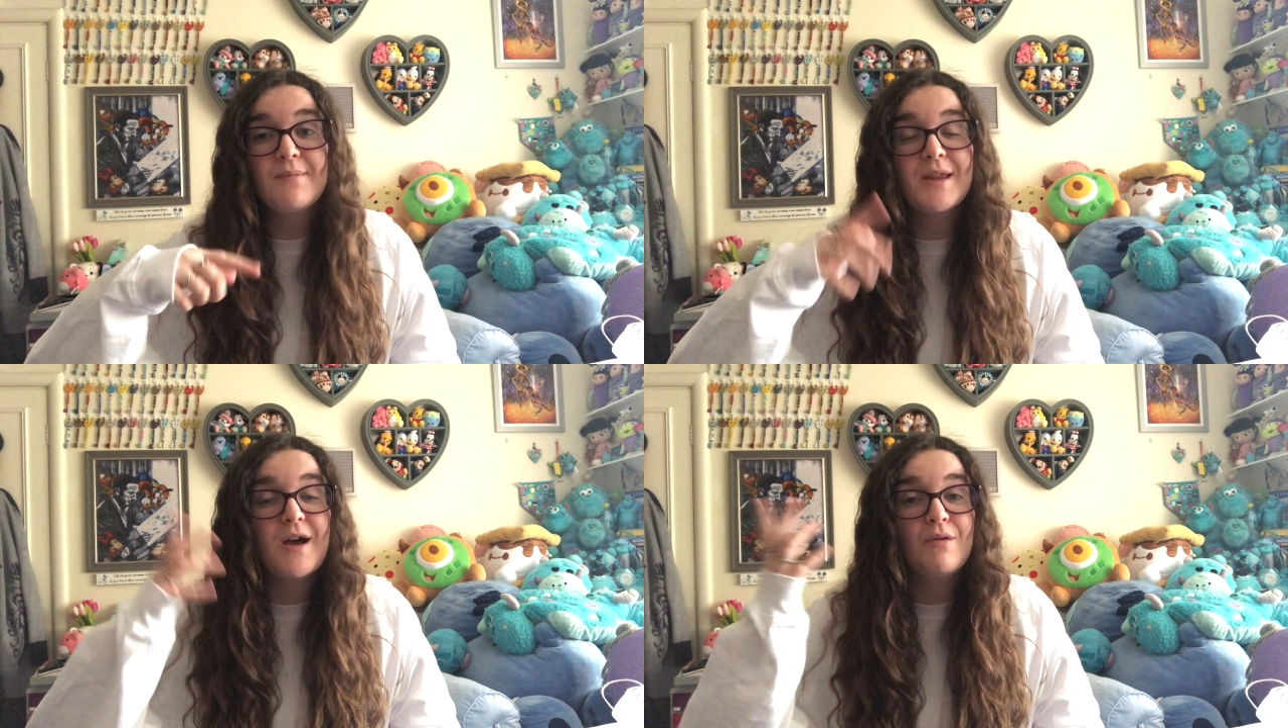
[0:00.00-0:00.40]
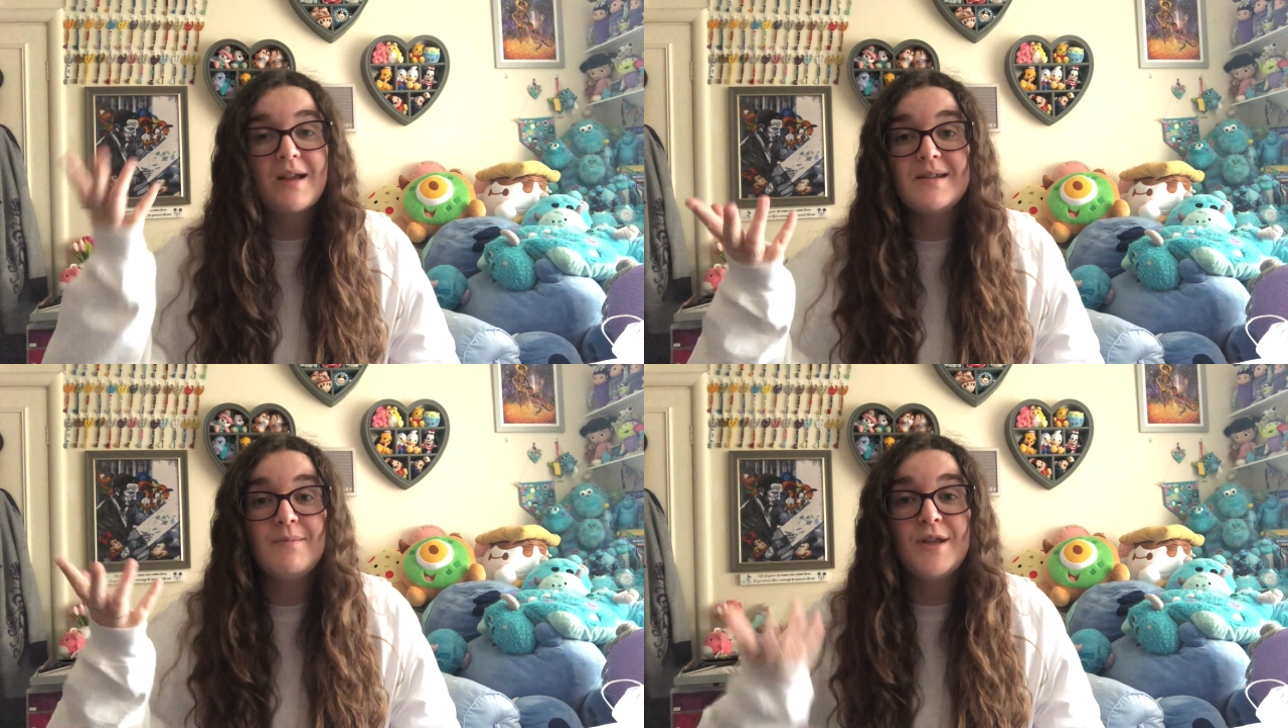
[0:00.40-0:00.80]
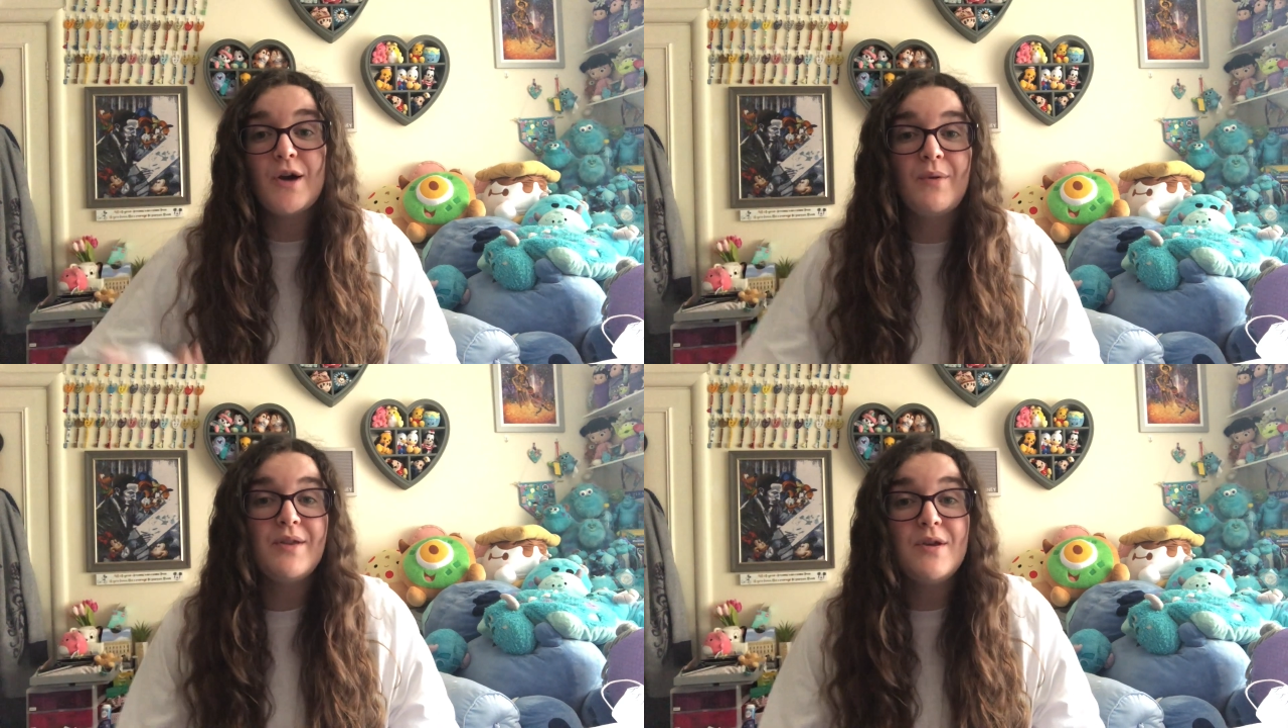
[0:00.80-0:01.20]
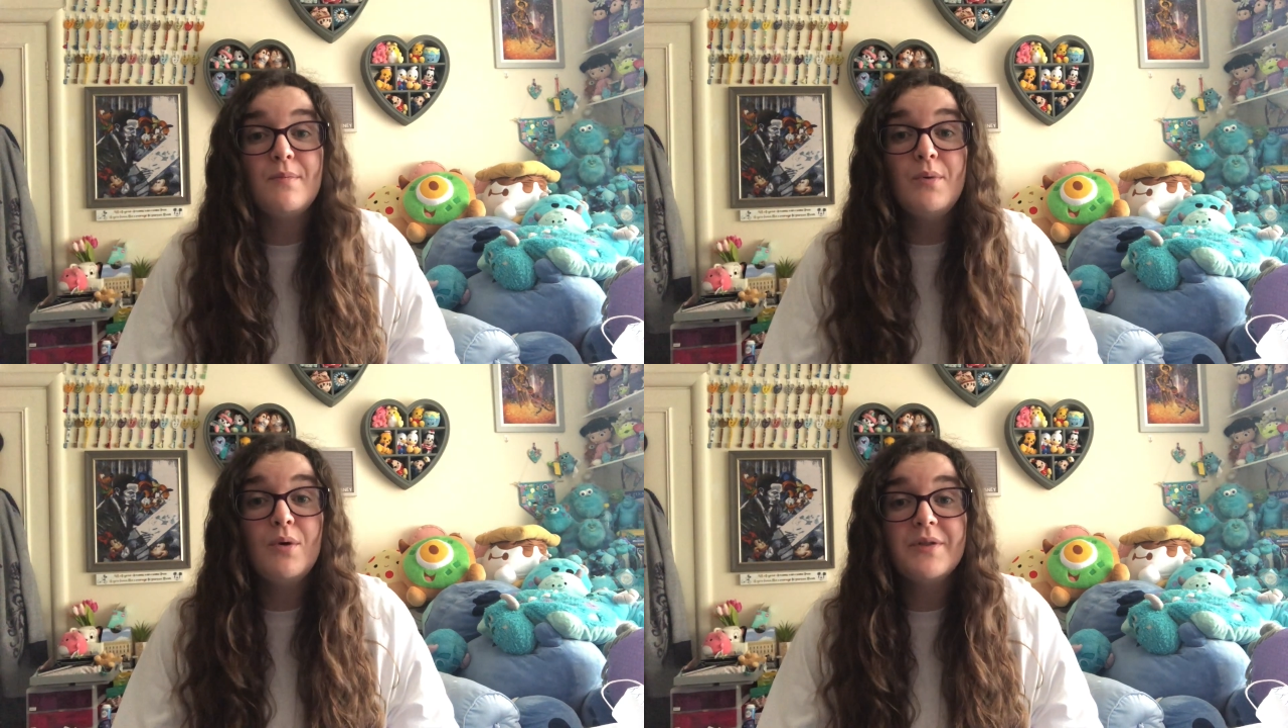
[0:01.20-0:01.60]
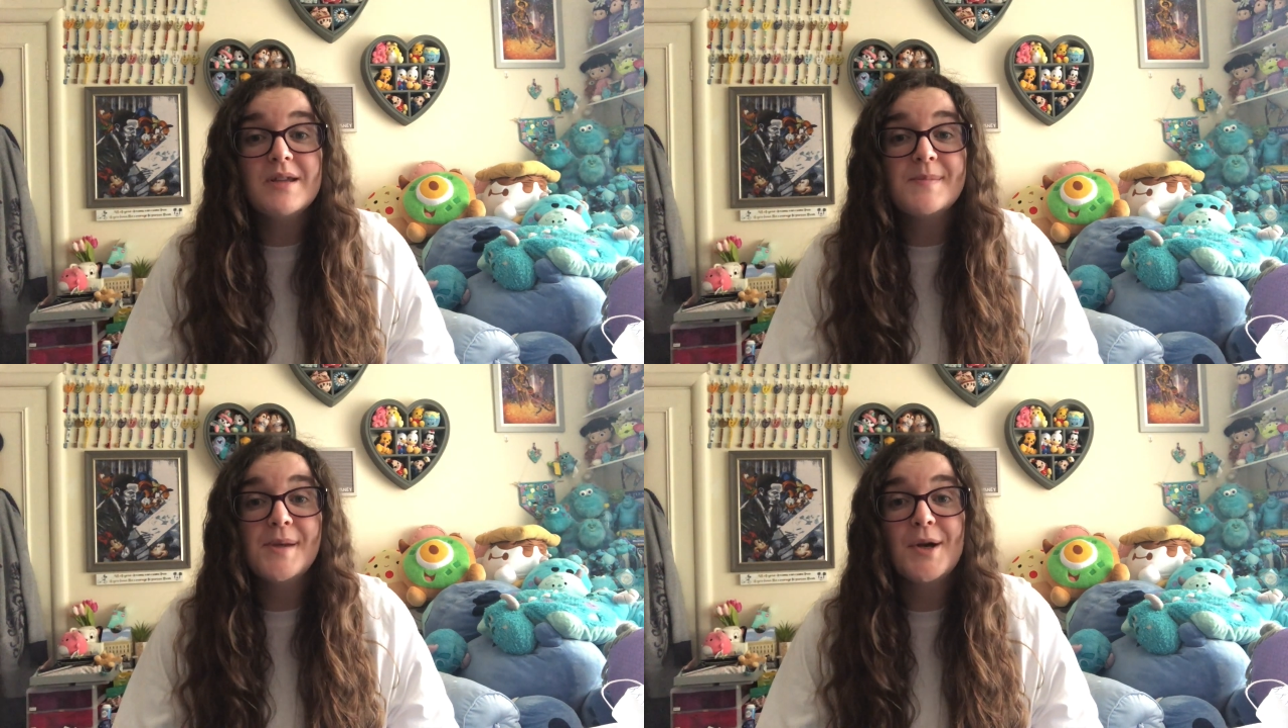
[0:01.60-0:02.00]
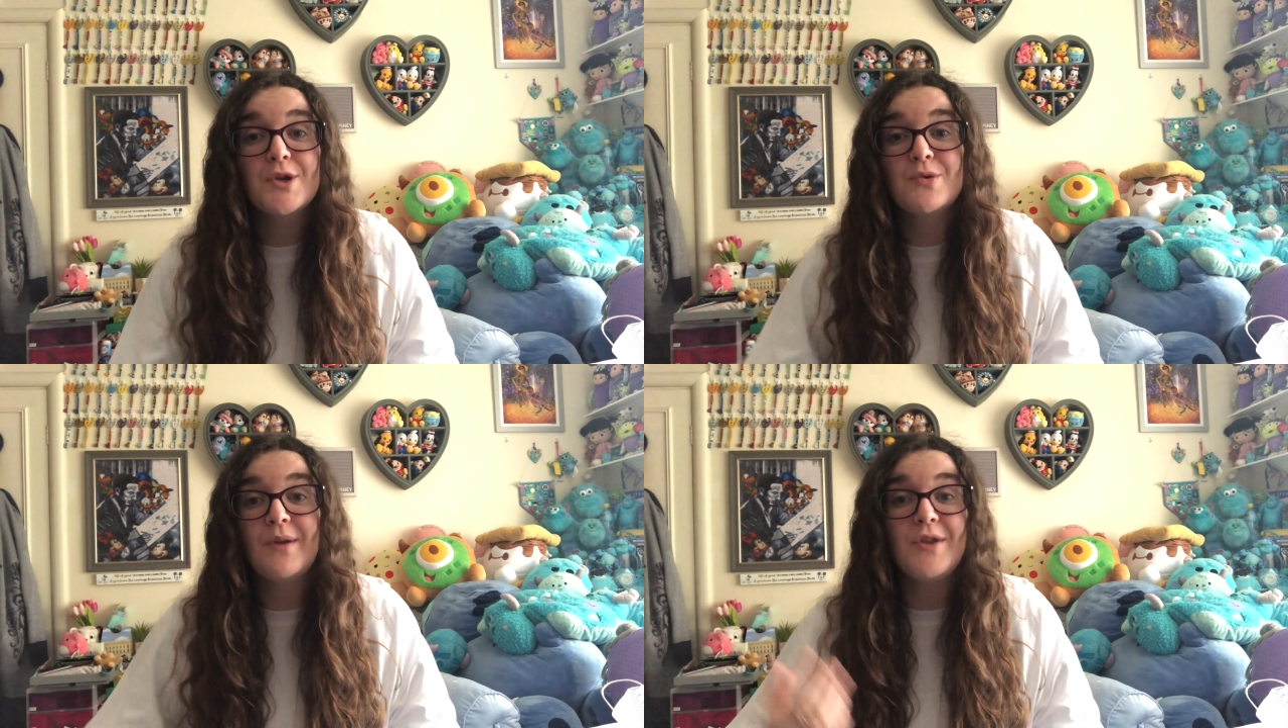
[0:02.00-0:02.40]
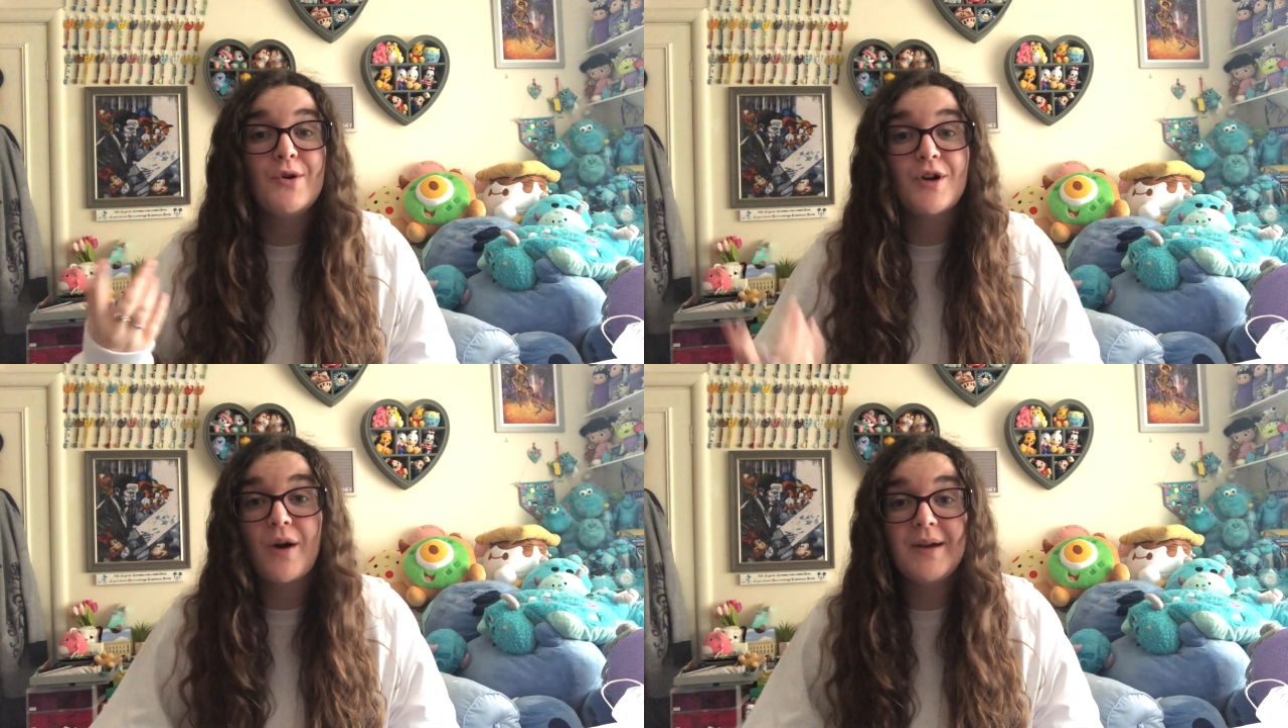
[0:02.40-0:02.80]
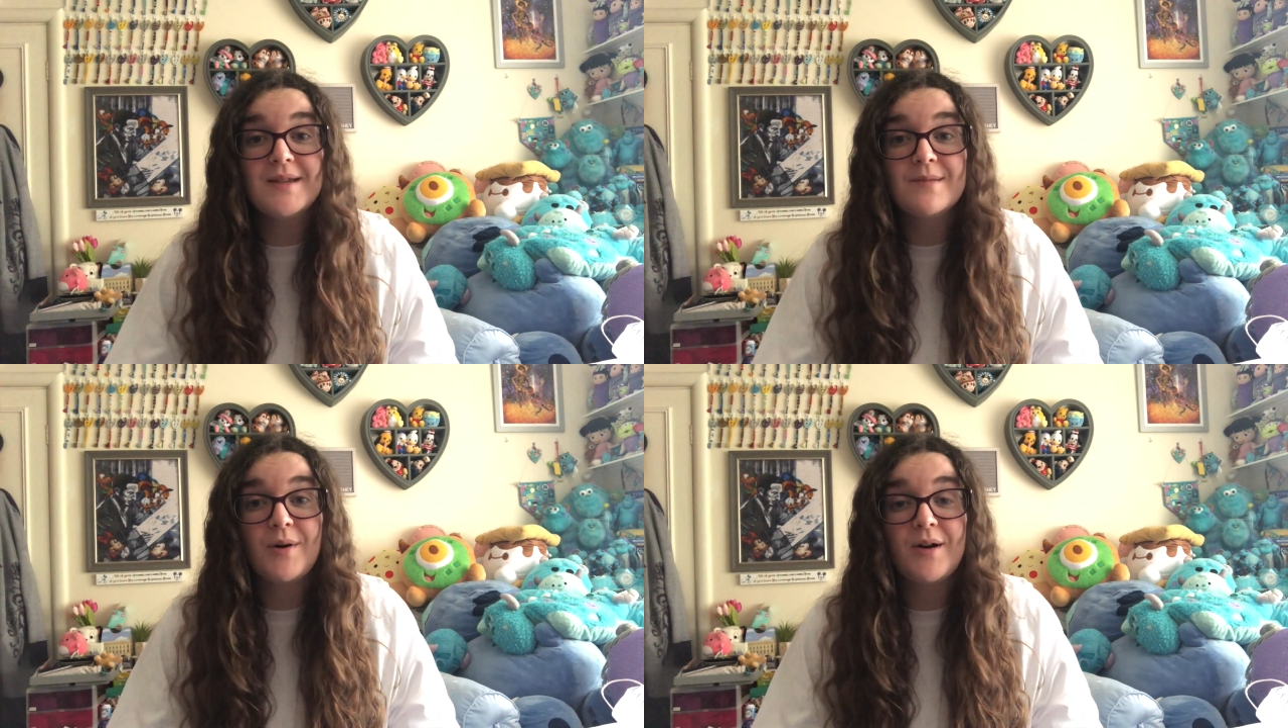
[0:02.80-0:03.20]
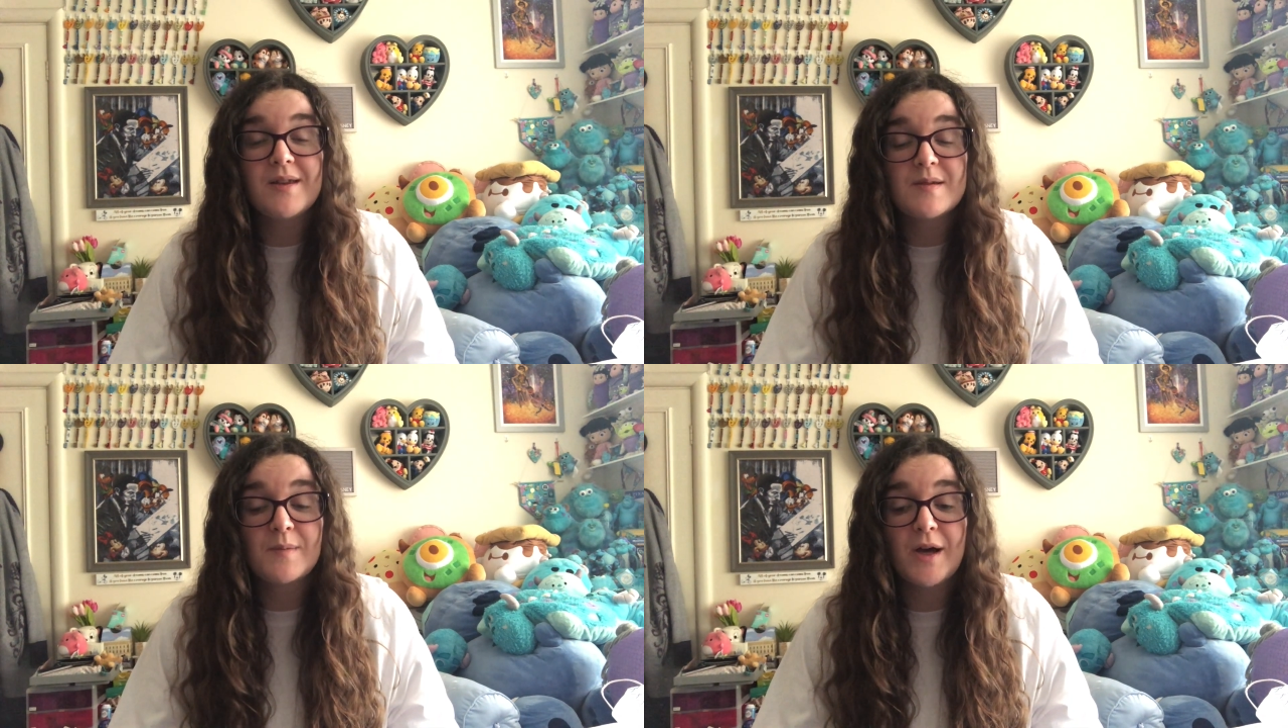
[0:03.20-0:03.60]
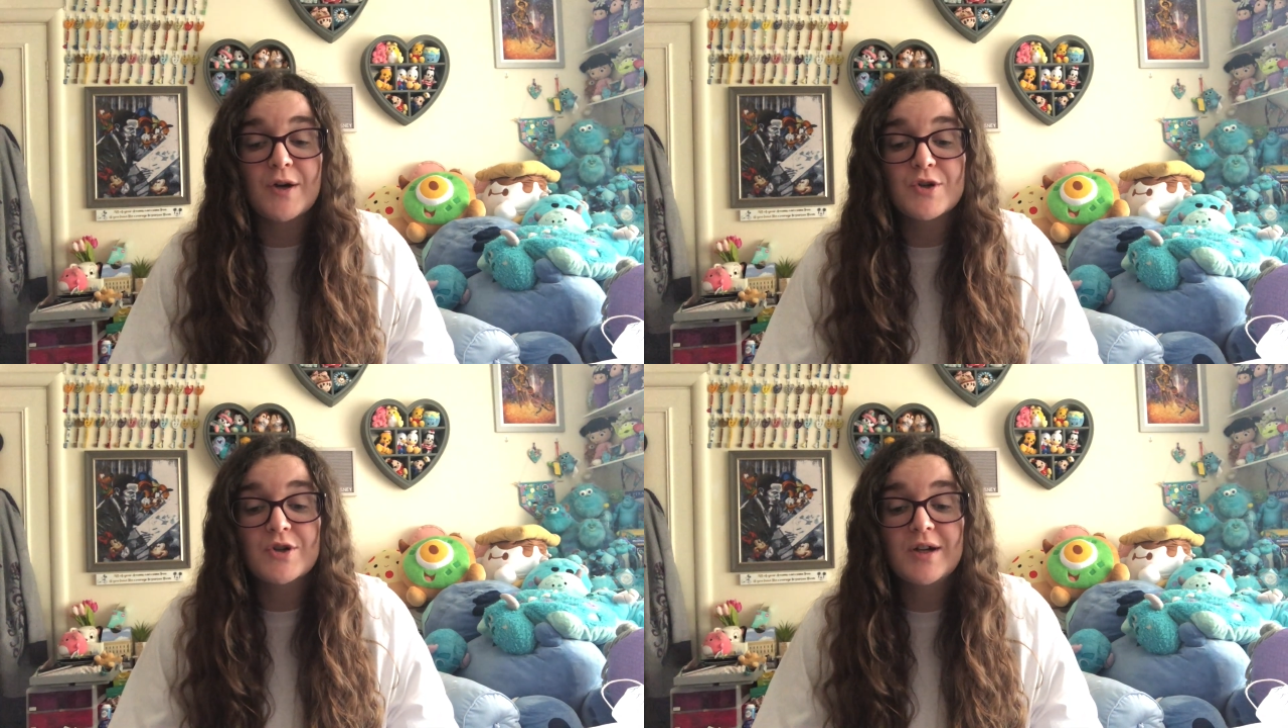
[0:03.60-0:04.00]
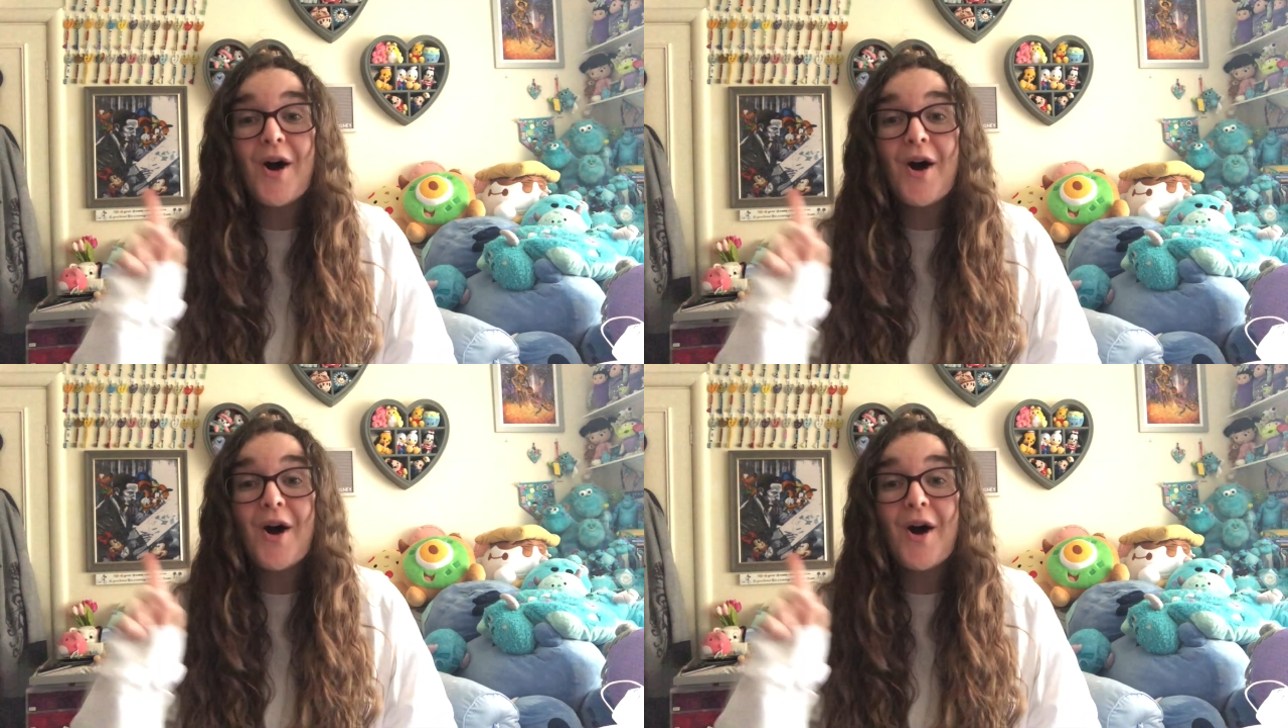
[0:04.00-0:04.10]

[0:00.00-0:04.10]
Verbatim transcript: below letting me know whether you bought this plush, whether you're going to buy this plush.